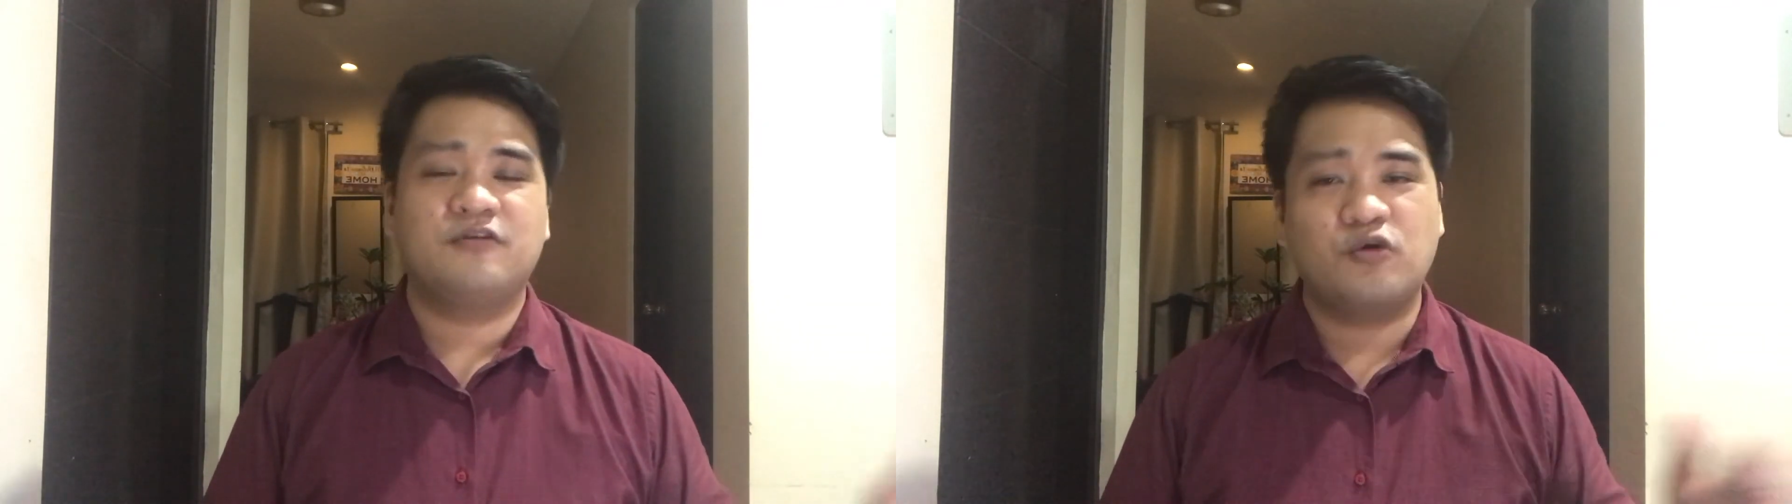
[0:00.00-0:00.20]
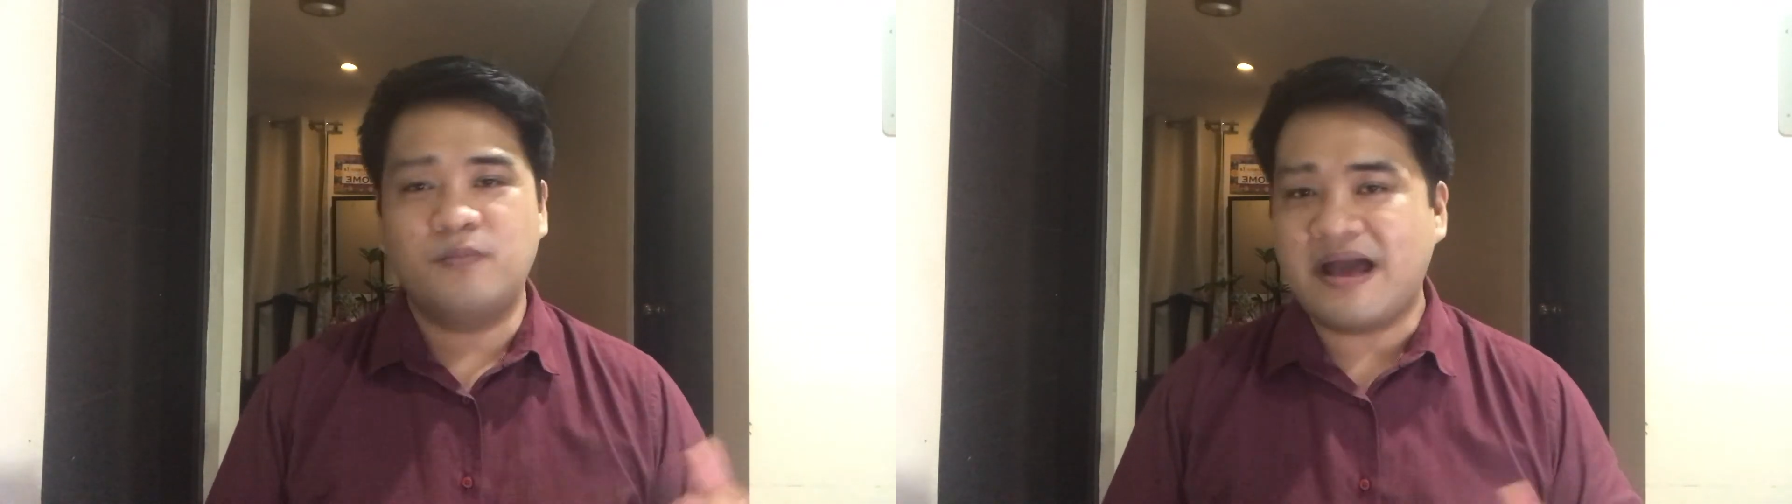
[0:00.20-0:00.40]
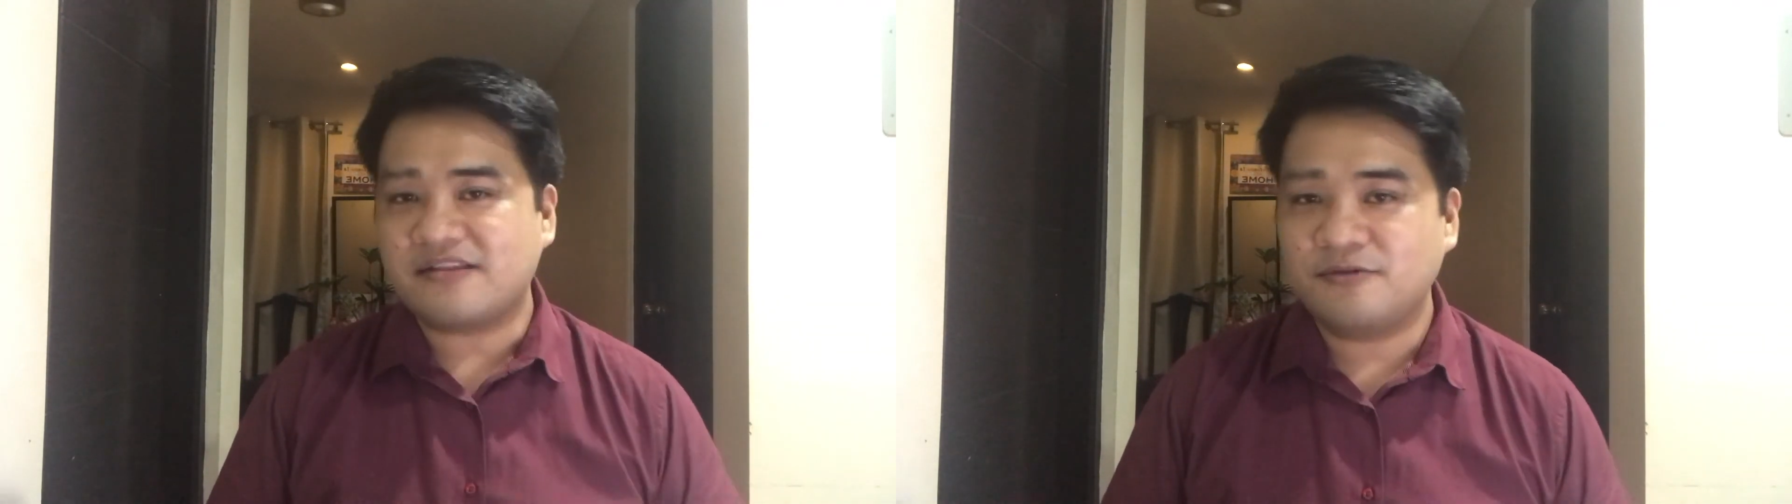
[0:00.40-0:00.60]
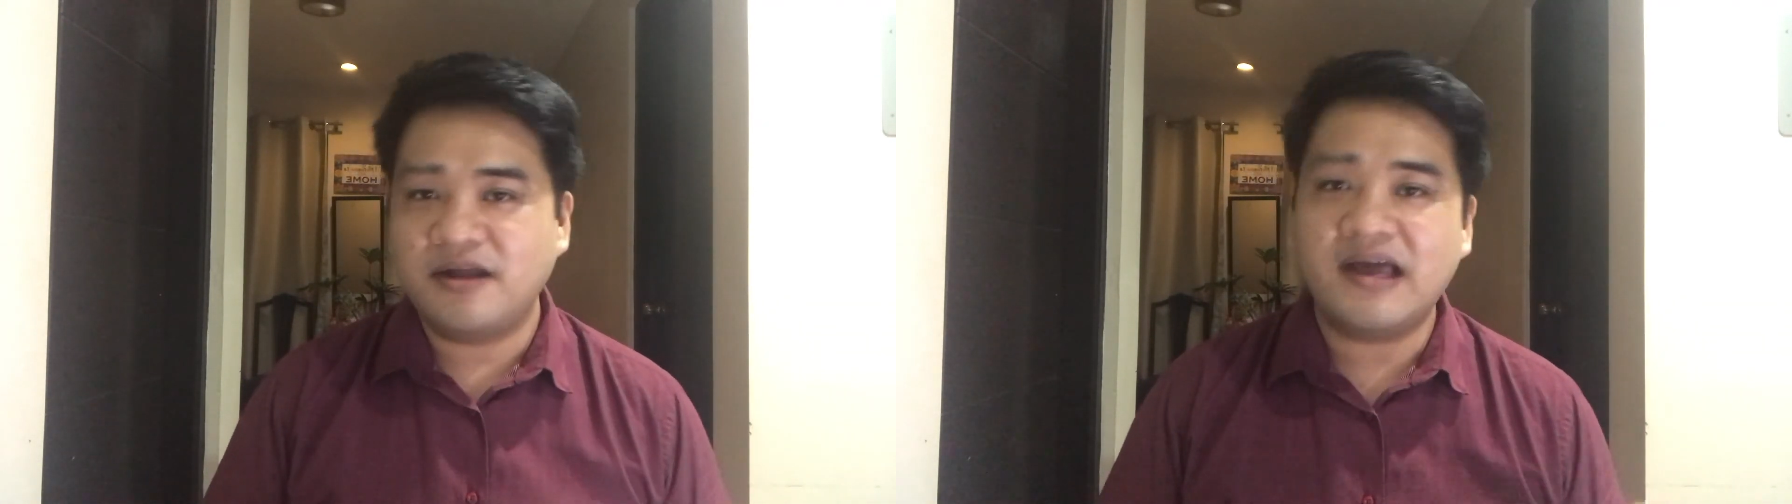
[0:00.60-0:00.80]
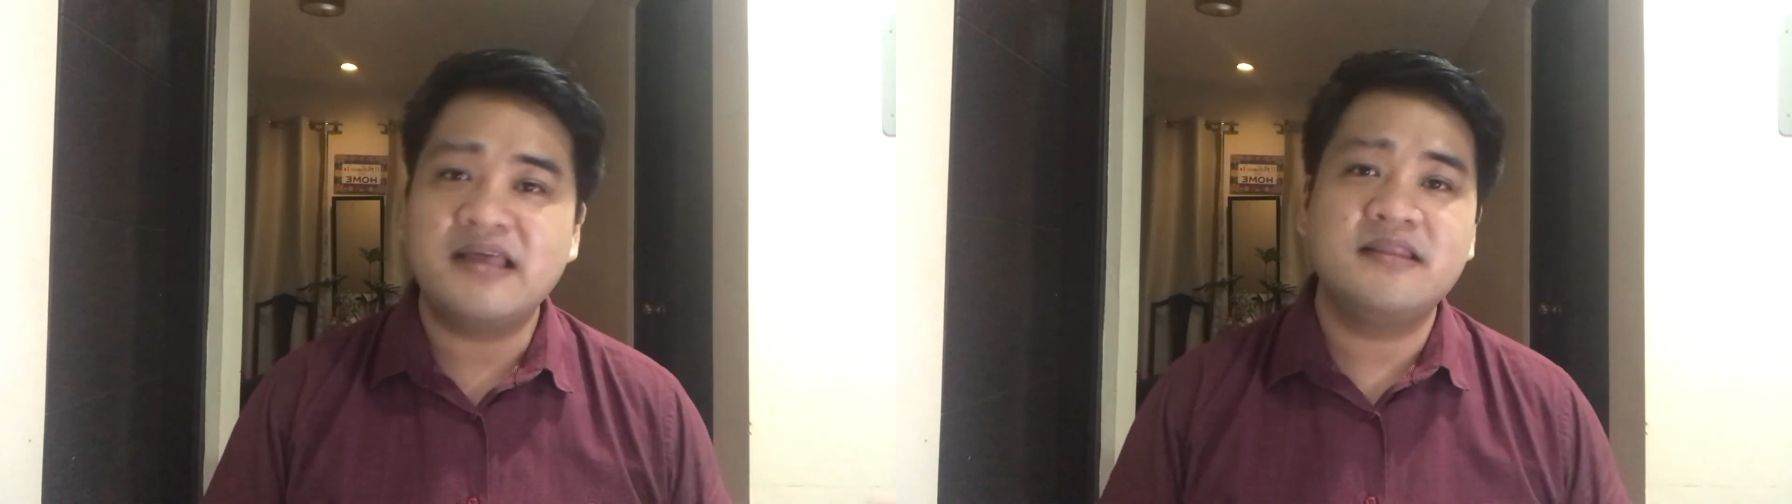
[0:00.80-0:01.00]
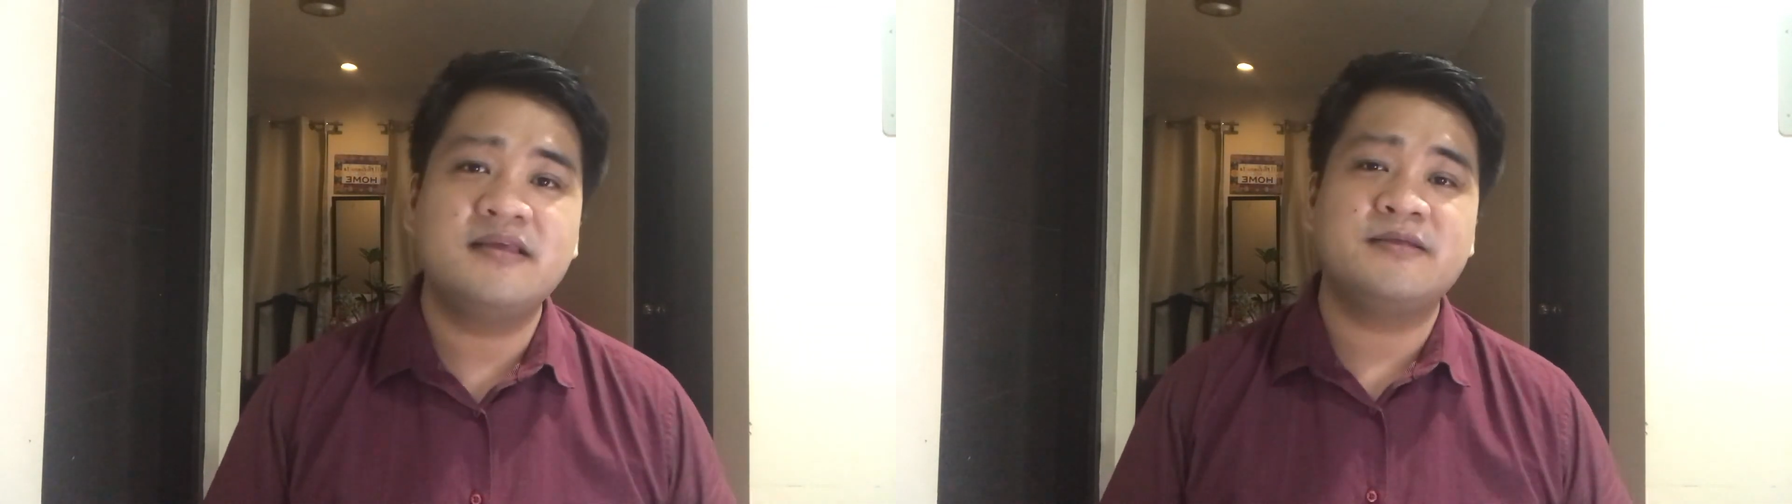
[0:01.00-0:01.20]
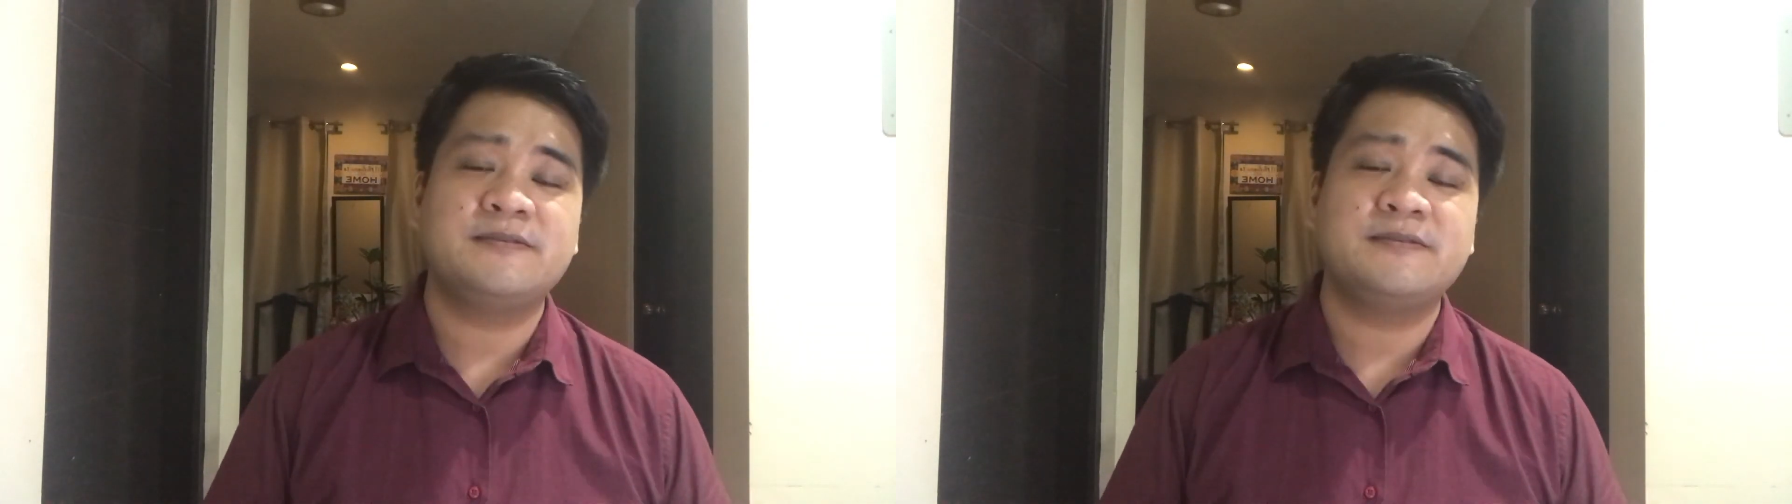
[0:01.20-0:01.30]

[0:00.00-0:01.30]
Go back to God.